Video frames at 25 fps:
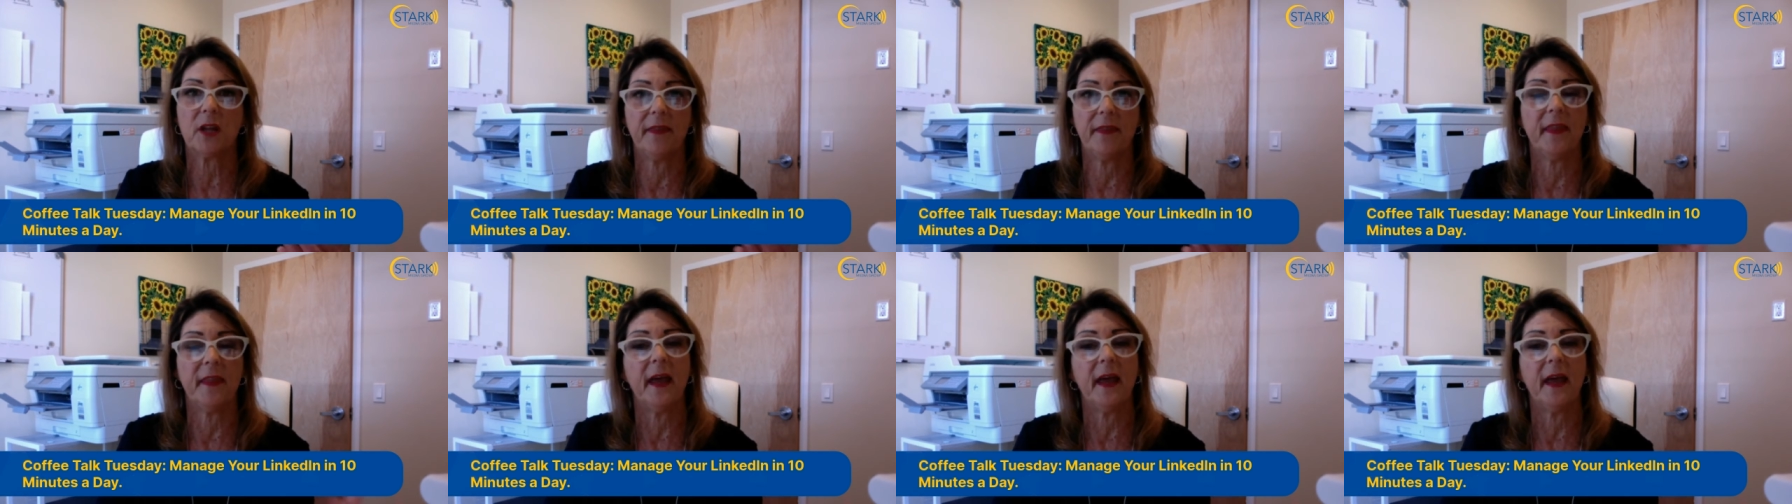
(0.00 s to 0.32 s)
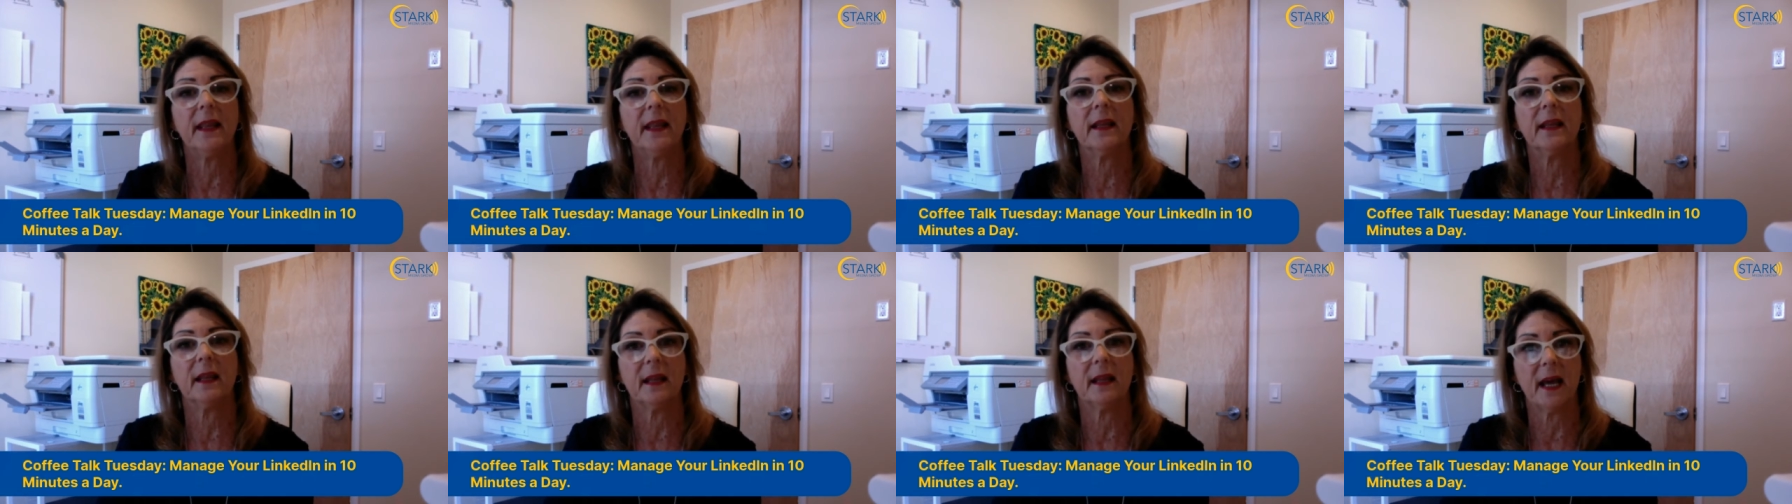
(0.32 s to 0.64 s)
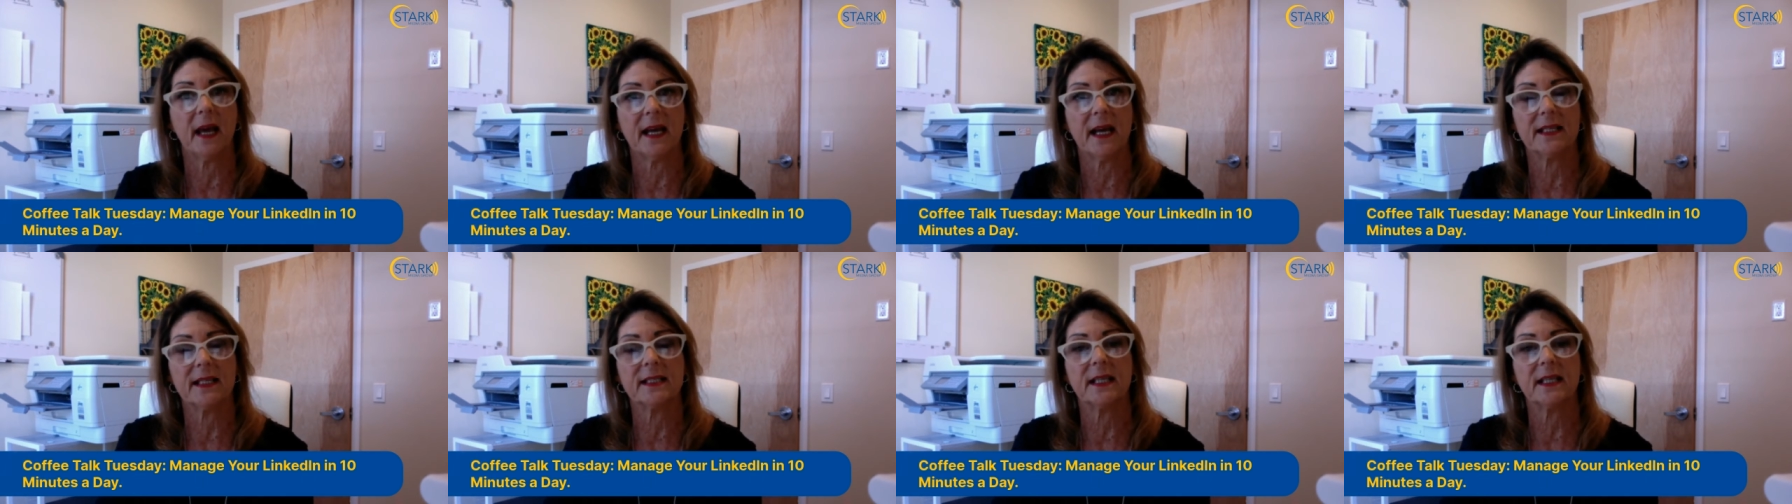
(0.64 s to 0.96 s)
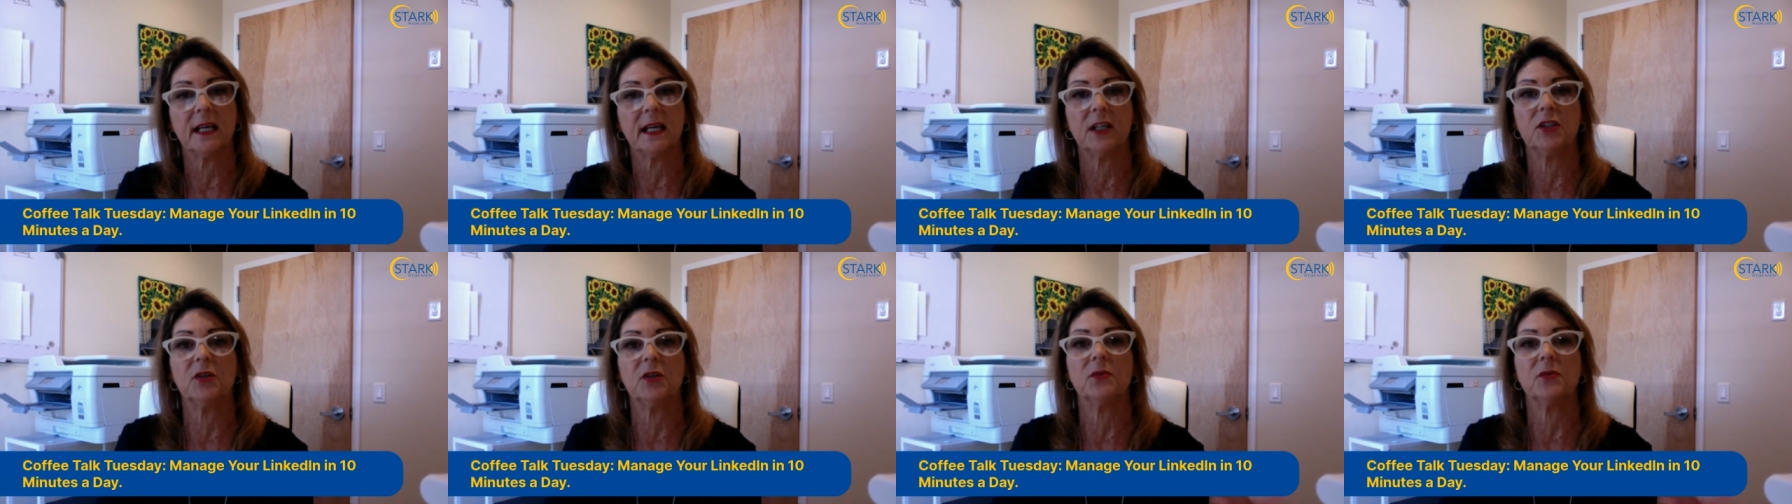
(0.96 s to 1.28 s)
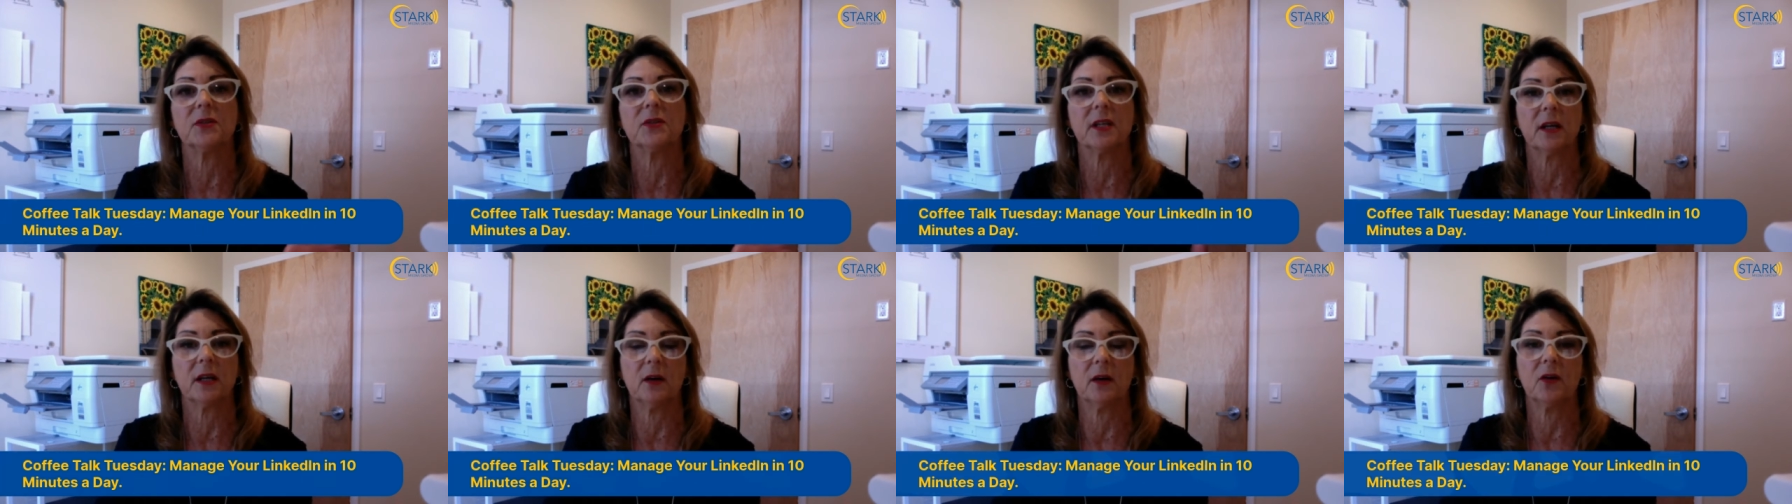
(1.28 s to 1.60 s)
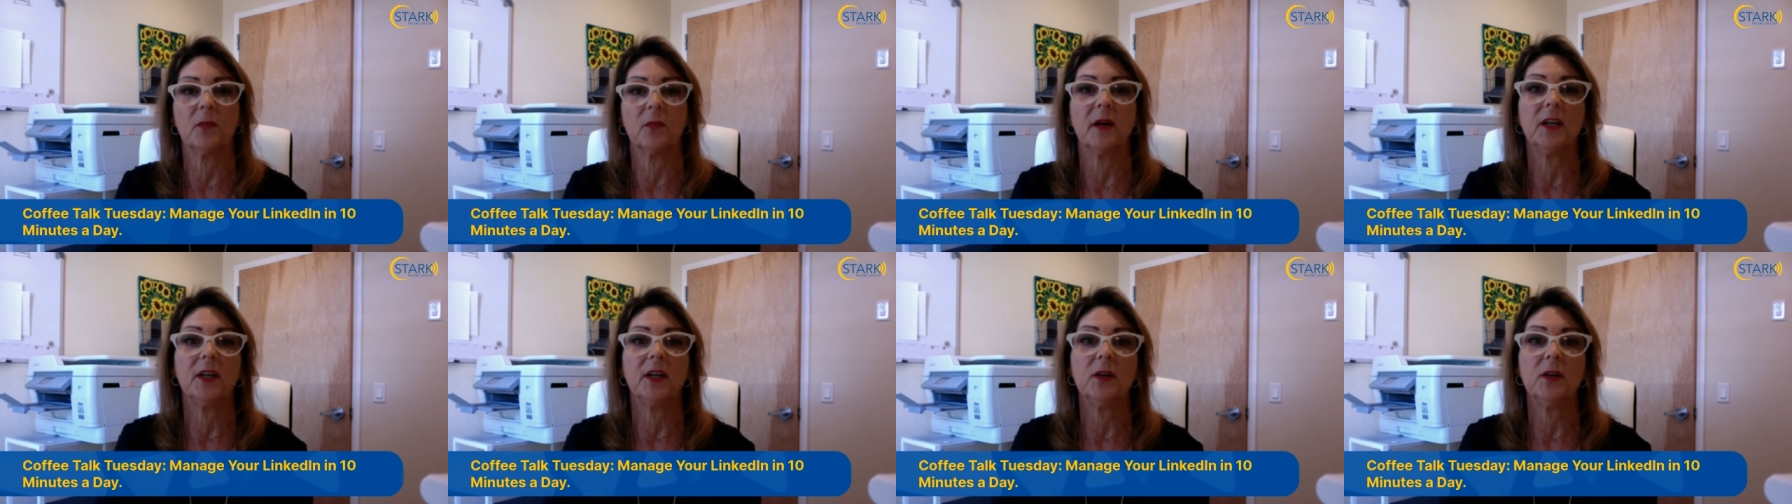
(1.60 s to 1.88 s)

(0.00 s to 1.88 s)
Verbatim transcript: and then the last thing I do is I go to my